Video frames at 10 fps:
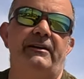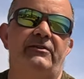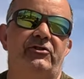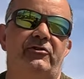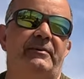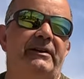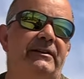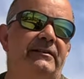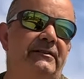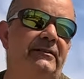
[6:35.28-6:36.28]
in Germany,
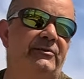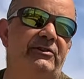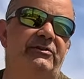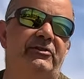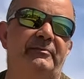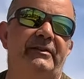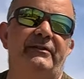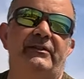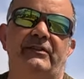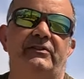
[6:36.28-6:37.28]
and I was in Germany
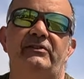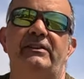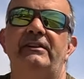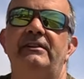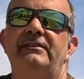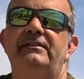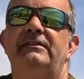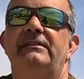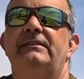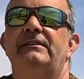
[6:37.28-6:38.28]
for 13 years,
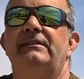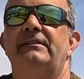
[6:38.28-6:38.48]
yeah.